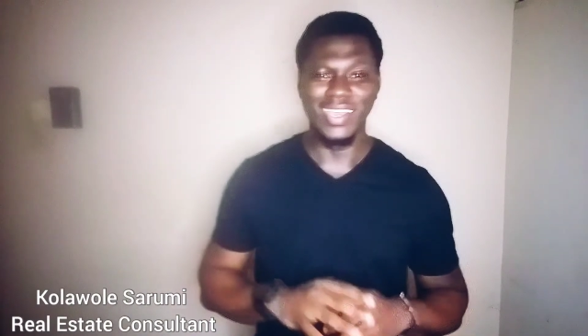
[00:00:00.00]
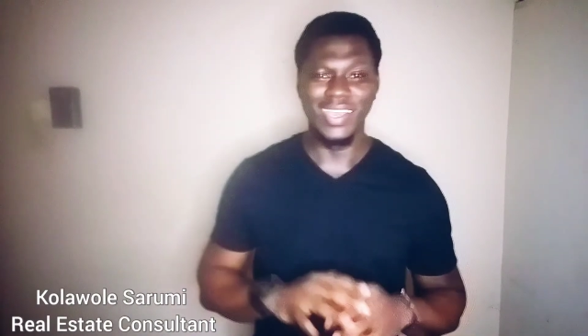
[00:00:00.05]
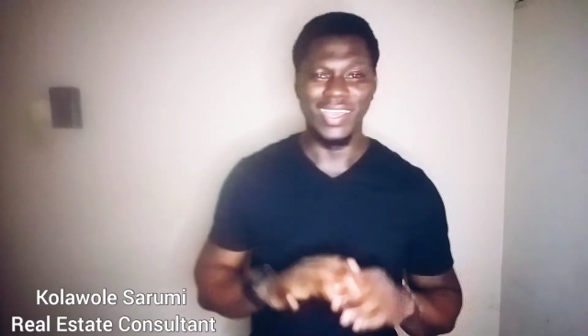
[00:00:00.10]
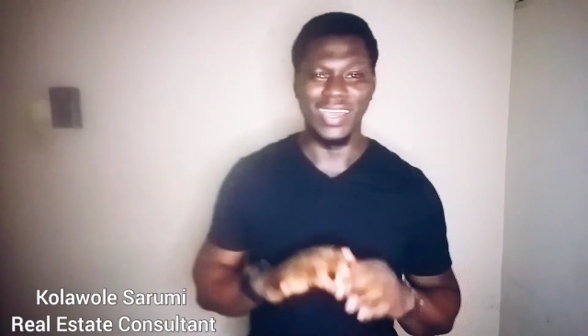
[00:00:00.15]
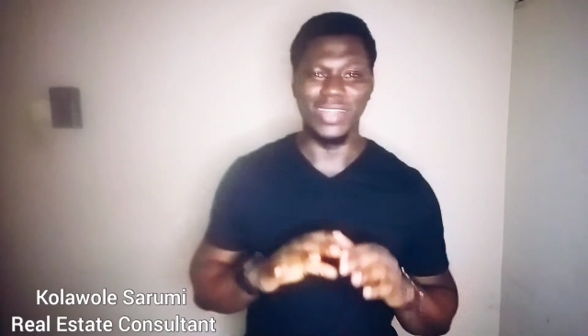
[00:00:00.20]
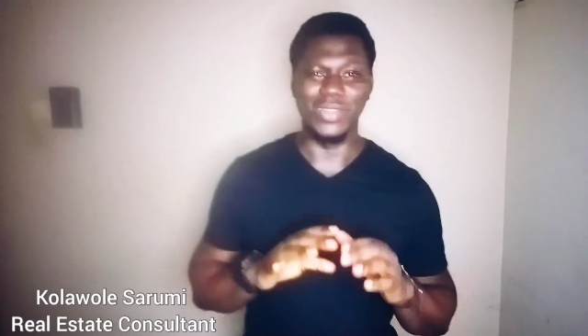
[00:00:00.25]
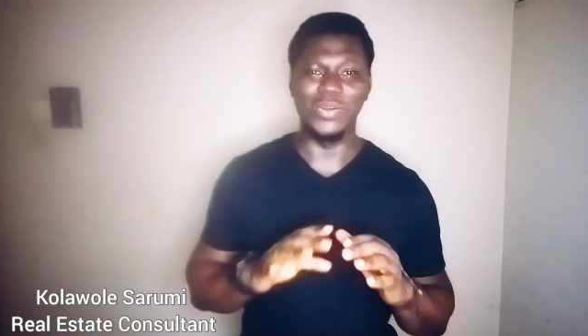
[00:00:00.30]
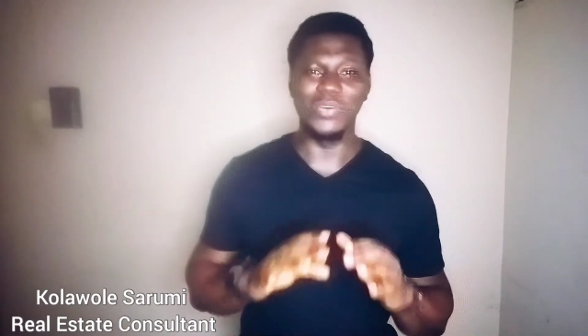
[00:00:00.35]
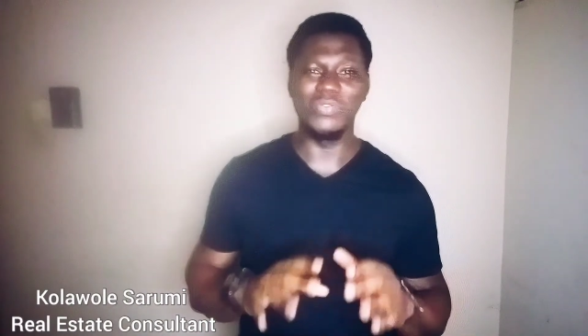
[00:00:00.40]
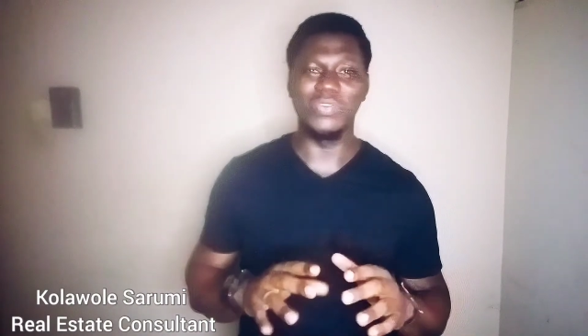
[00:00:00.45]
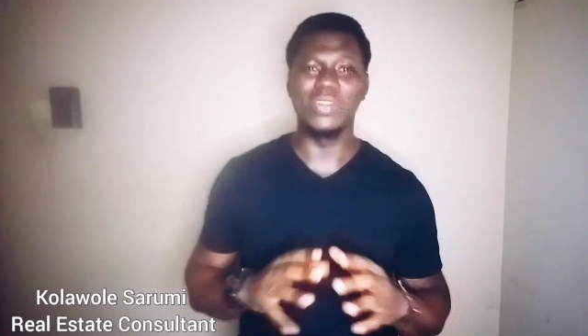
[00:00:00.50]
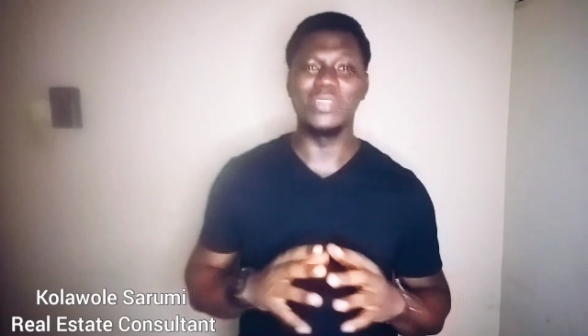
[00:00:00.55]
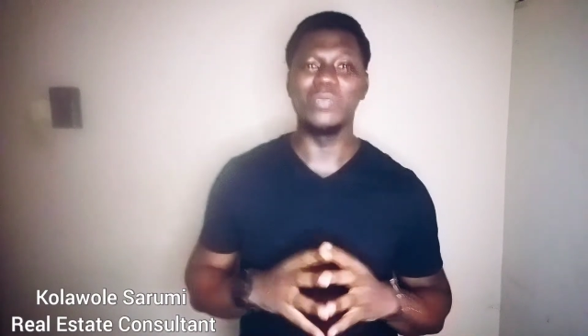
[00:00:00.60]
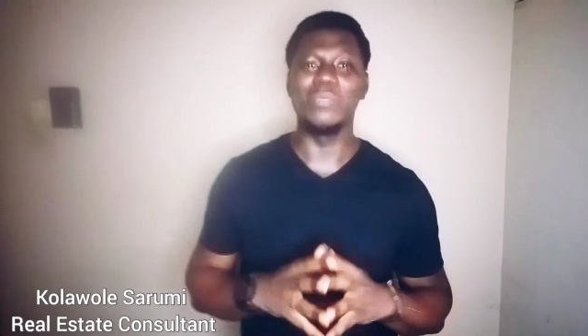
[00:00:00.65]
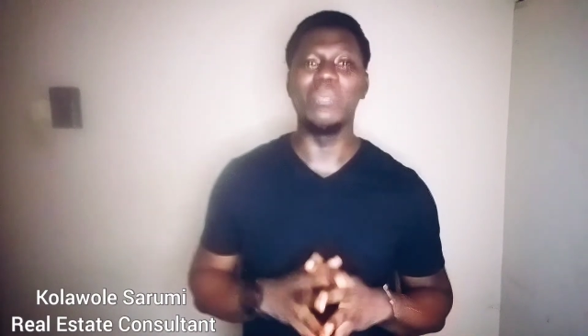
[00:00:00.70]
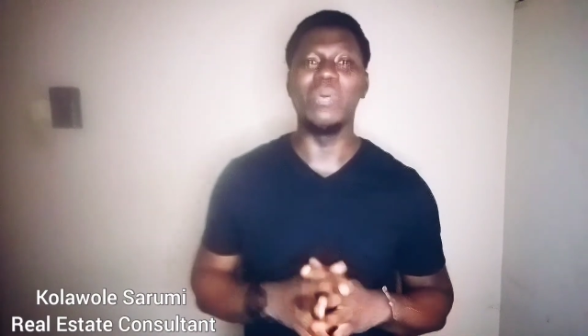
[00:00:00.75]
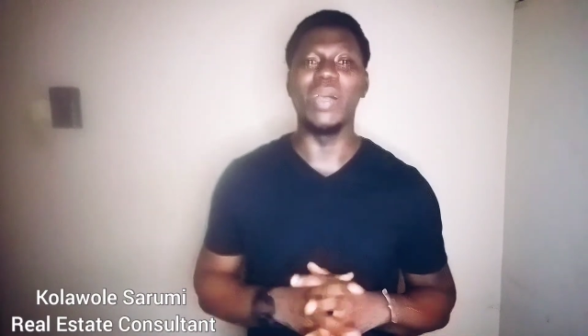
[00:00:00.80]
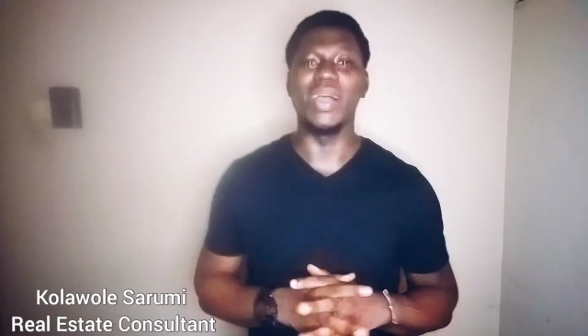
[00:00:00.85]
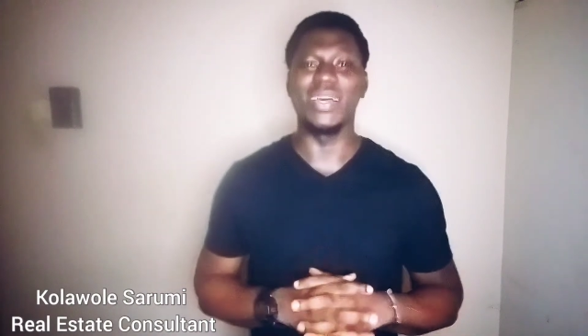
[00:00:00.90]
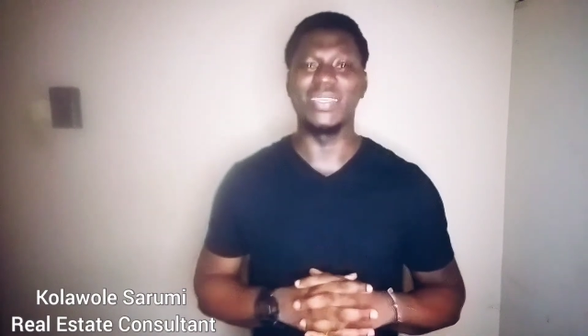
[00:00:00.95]
And over the
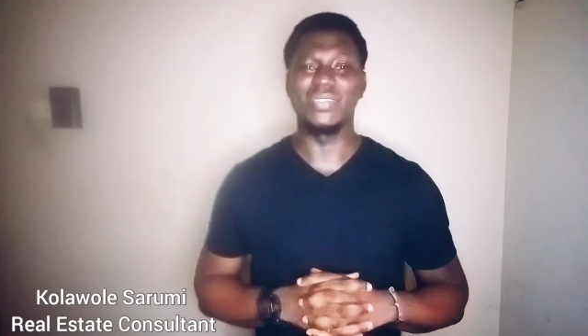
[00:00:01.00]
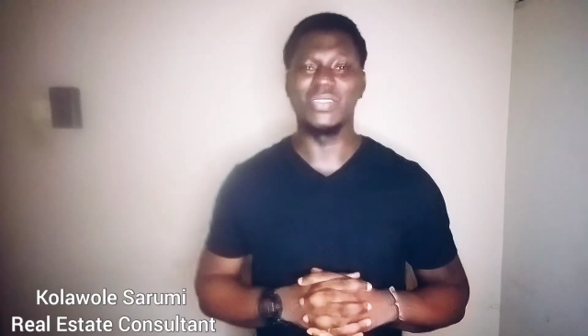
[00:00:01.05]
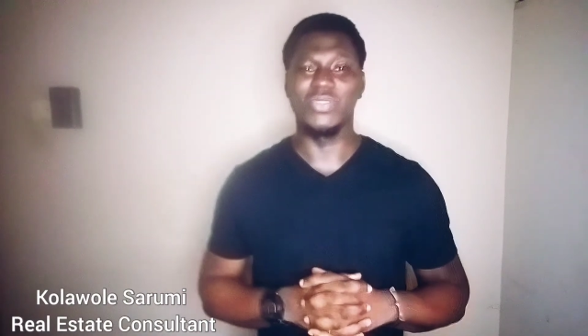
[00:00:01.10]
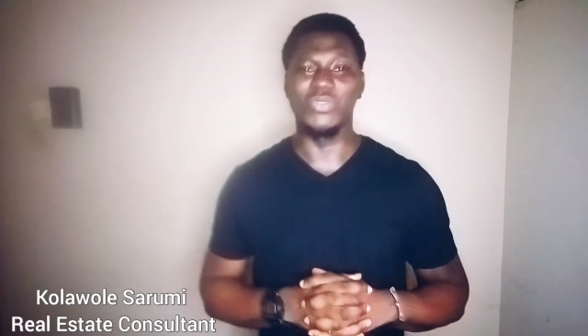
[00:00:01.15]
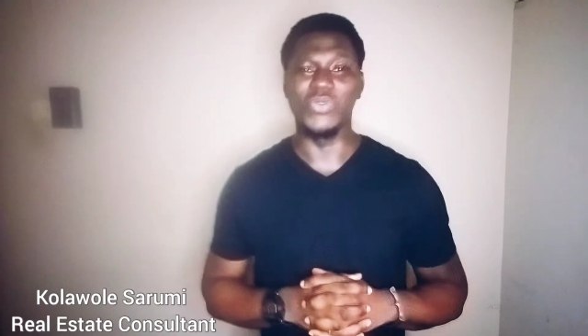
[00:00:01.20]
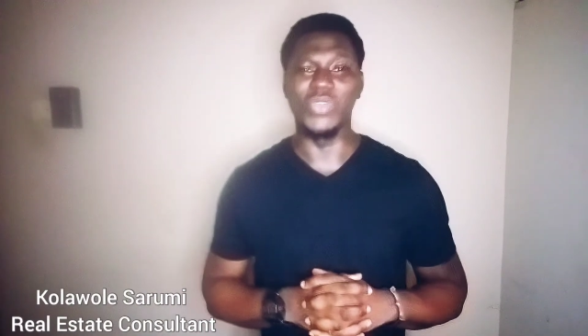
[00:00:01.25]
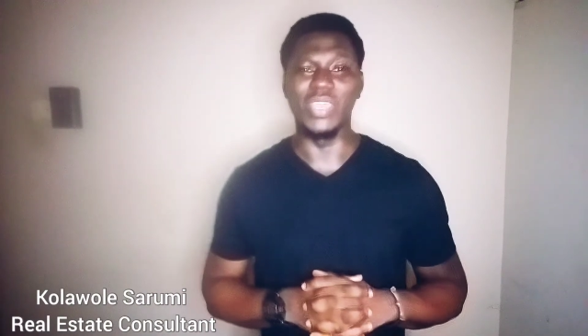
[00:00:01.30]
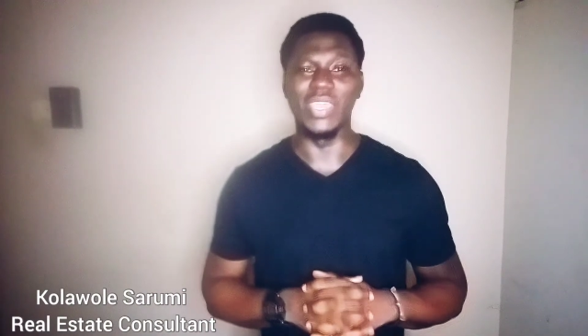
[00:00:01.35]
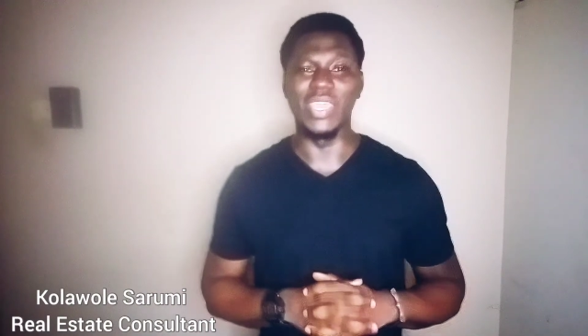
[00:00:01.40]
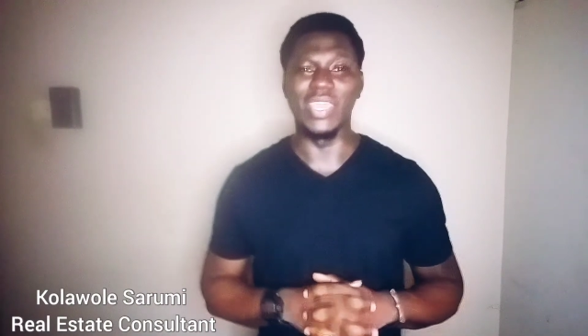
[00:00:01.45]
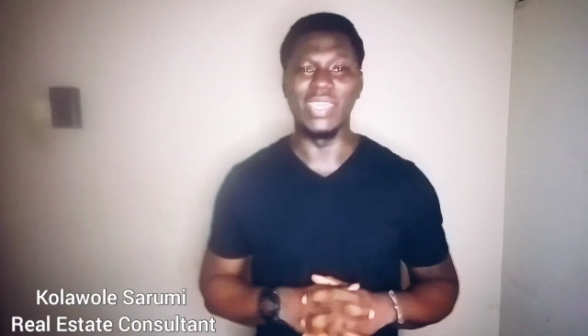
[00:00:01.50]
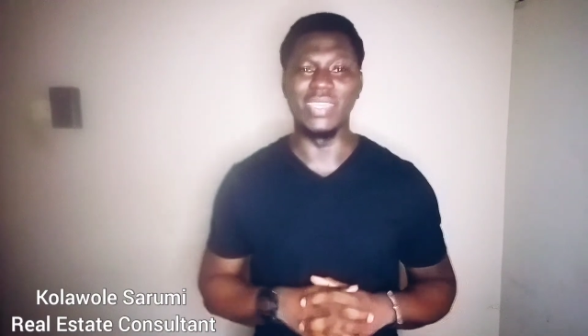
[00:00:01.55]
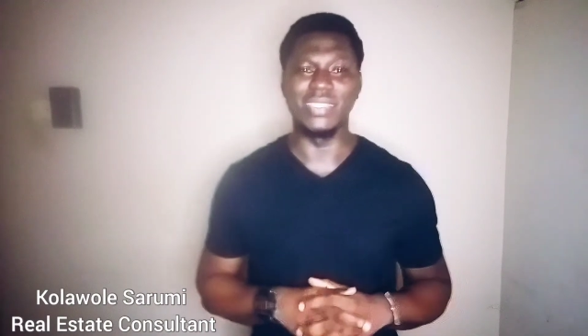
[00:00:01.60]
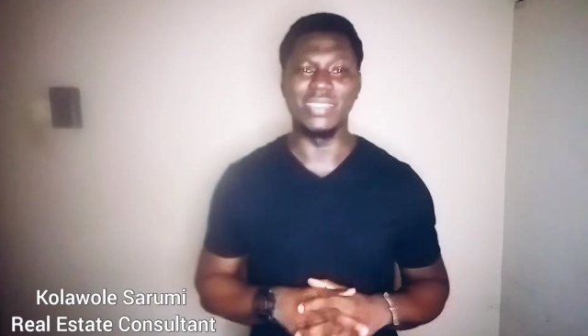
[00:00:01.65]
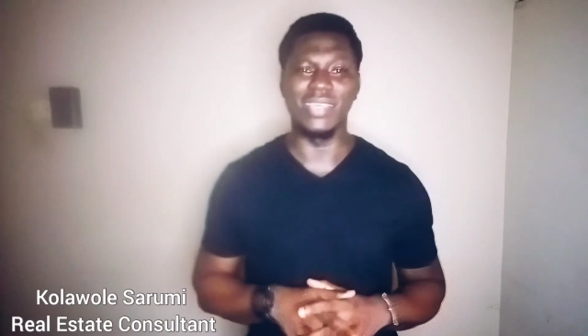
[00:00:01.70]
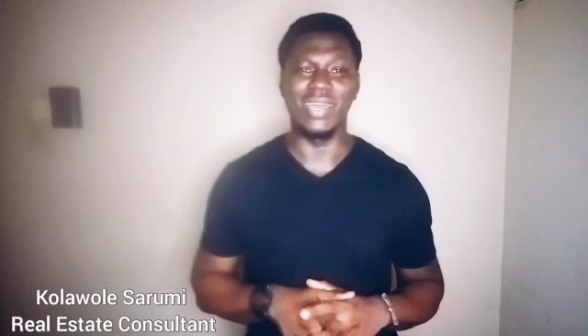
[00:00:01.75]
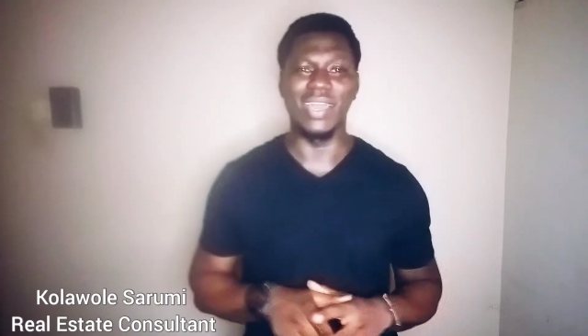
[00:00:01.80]
past 3 years,